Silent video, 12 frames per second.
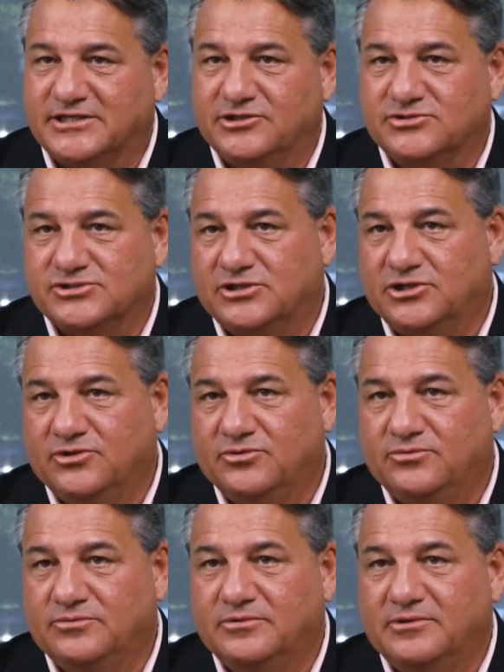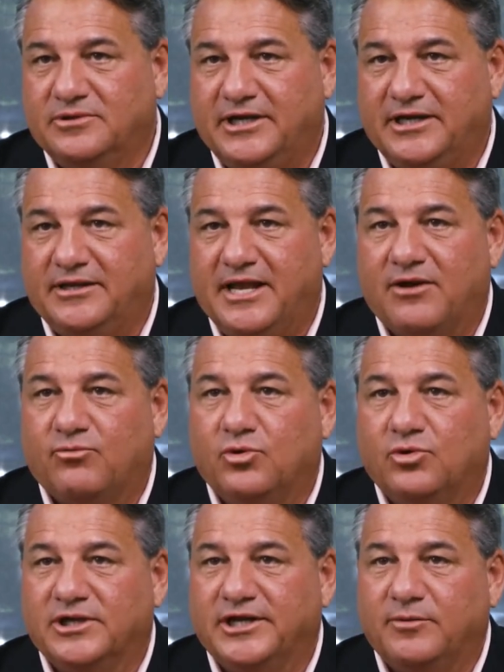skills alone in that
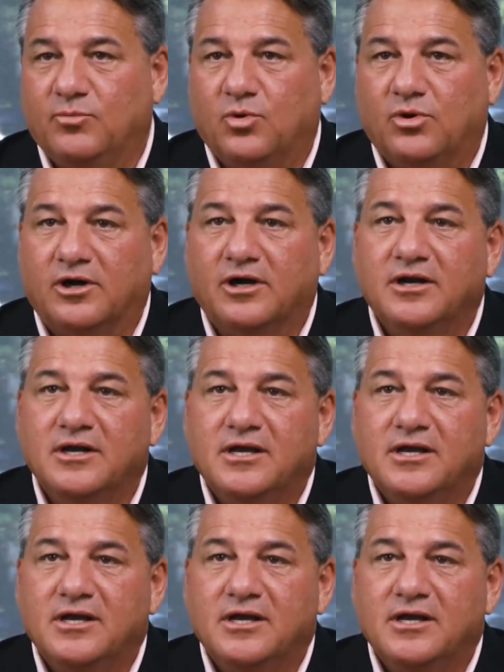role anymore.